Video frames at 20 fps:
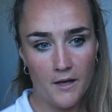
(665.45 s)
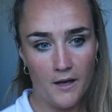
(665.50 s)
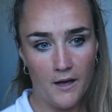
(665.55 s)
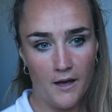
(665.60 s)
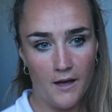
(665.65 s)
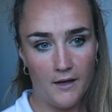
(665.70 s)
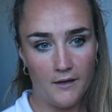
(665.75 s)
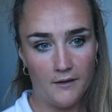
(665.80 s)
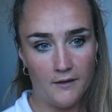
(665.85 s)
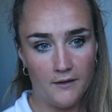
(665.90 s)

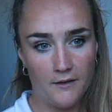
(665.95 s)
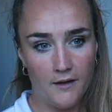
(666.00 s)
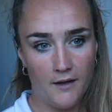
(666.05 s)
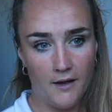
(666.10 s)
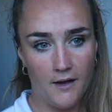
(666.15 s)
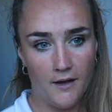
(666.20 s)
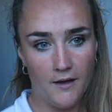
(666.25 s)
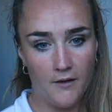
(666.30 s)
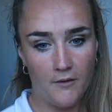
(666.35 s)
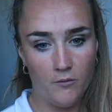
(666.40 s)
And
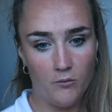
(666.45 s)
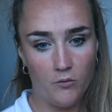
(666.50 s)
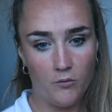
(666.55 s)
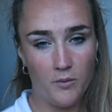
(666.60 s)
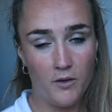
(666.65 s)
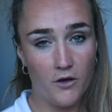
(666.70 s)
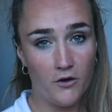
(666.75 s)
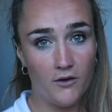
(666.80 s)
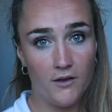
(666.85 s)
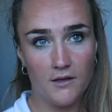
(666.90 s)
we'll
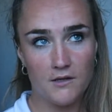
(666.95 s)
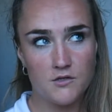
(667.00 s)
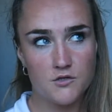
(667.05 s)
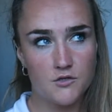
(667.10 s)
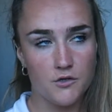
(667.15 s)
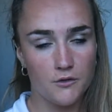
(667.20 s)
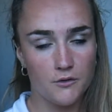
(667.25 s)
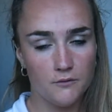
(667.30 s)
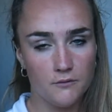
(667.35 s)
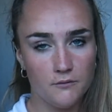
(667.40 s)
be out of this
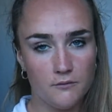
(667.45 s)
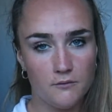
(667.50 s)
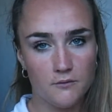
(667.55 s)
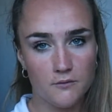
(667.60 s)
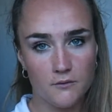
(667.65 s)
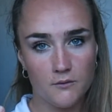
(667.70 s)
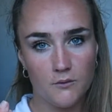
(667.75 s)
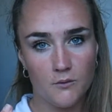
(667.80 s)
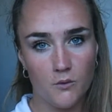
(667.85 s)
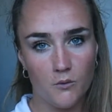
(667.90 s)
soon,
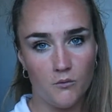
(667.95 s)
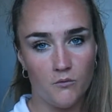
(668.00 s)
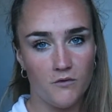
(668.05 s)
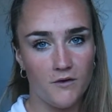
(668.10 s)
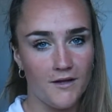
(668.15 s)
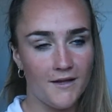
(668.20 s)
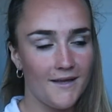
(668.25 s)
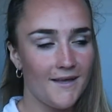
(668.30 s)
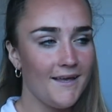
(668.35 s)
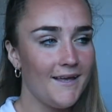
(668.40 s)

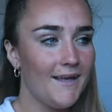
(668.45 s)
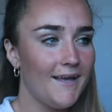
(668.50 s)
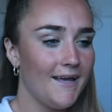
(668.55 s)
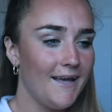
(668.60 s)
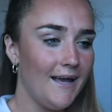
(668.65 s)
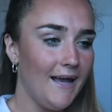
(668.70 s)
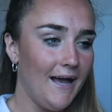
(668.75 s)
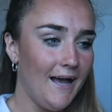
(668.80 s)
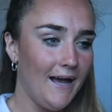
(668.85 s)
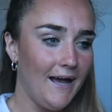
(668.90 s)
hopefully.
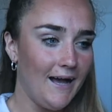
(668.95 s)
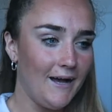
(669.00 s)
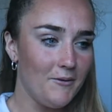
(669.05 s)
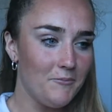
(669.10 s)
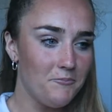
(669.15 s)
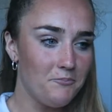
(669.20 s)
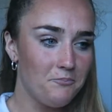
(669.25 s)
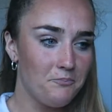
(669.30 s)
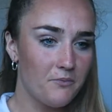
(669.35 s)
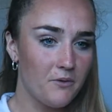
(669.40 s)

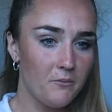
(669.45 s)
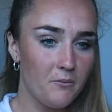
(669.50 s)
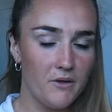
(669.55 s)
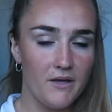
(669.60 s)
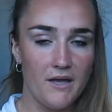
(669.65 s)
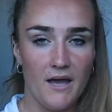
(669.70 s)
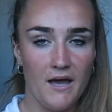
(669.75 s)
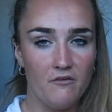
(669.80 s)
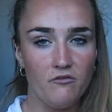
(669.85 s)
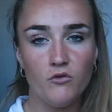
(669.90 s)
But
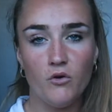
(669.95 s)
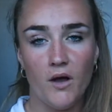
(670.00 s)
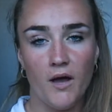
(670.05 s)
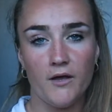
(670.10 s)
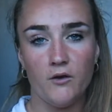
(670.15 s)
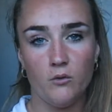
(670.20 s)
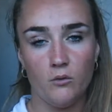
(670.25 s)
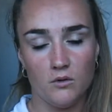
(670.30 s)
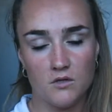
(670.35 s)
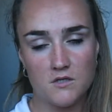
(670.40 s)
yeah, I
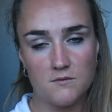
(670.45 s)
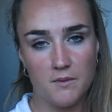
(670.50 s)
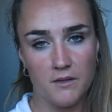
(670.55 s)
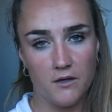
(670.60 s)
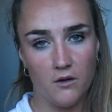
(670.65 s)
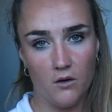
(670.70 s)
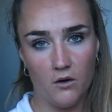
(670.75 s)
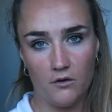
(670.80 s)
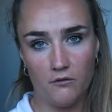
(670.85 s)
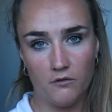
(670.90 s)
know it's been
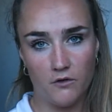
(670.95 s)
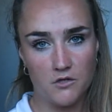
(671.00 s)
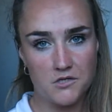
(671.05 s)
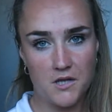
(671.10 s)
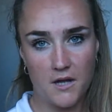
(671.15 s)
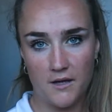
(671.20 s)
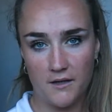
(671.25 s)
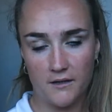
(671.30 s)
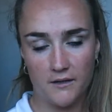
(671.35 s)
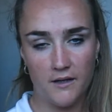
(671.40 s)
hard
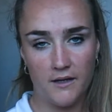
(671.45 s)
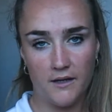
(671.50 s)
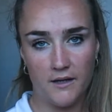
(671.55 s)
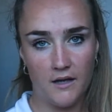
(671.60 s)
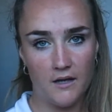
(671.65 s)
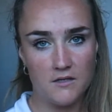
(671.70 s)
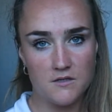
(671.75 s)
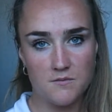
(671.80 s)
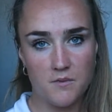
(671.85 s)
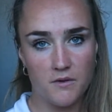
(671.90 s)
firsthand. It
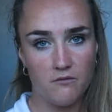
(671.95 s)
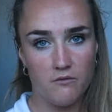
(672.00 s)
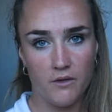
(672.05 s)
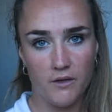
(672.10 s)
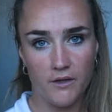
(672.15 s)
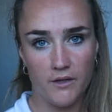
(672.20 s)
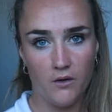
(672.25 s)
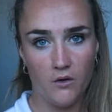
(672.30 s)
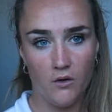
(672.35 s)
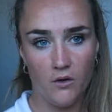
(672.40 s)
has been
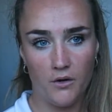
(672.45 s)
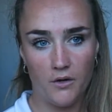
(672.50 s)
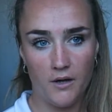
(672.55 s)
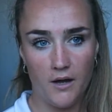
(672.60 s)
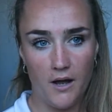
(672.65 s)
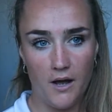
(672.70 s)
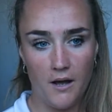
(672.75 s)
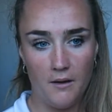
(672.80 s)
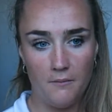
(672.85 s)
really hard.